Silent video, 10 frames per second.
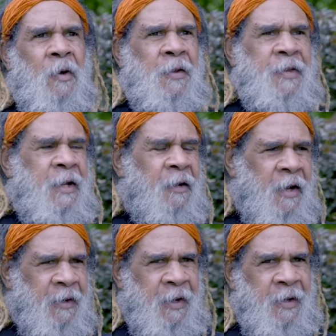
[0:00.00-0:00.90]
Well, I think a
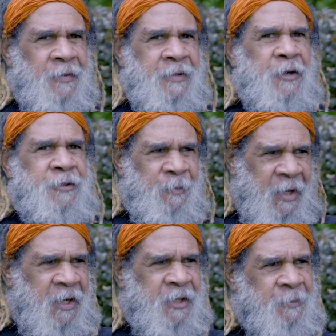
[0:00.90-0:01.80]
lot of the social
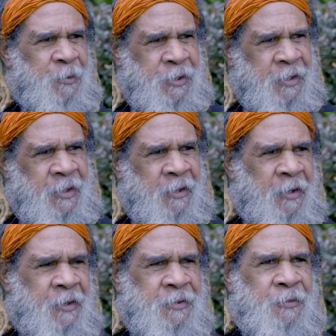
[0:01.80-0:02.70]
medias are pushing a
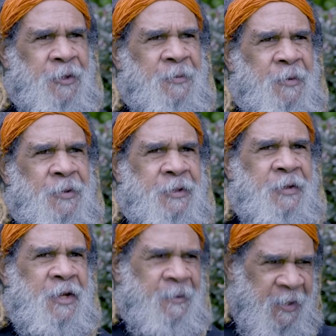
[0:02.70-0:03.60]
lot of the stories, but also
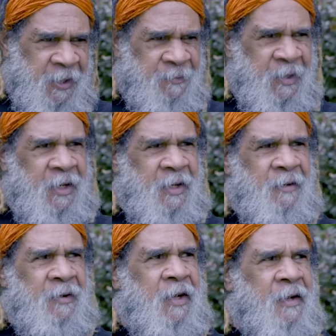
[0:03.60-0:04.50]
the independent media
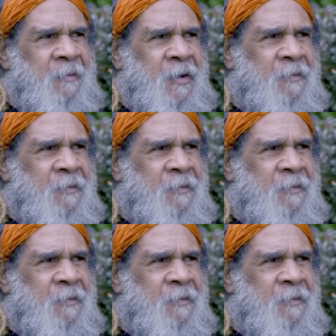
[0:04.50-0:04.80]
doing it.